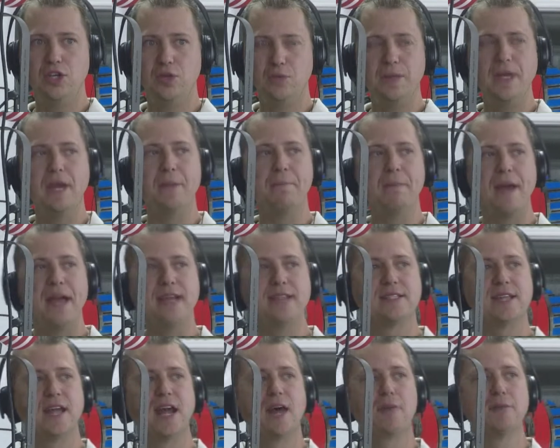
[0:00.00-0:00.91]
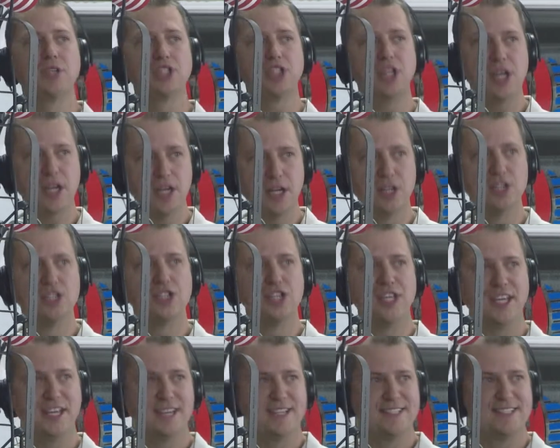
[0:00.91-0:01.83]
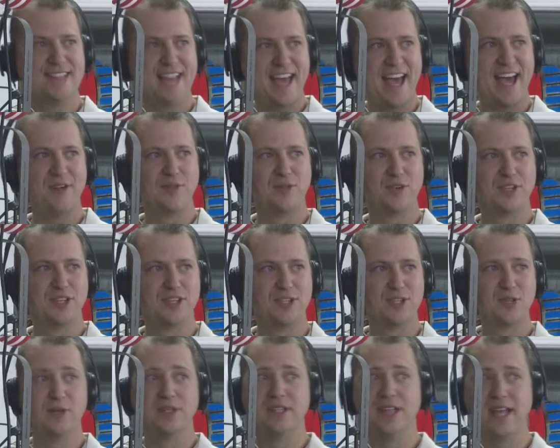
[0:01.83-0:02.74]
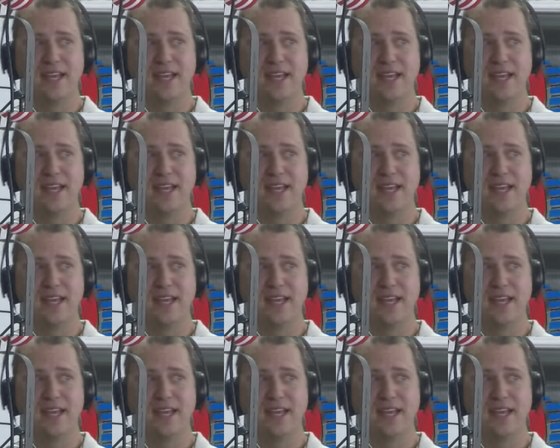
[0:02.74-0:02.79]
be amazed at how much energy kids have when they're doing it.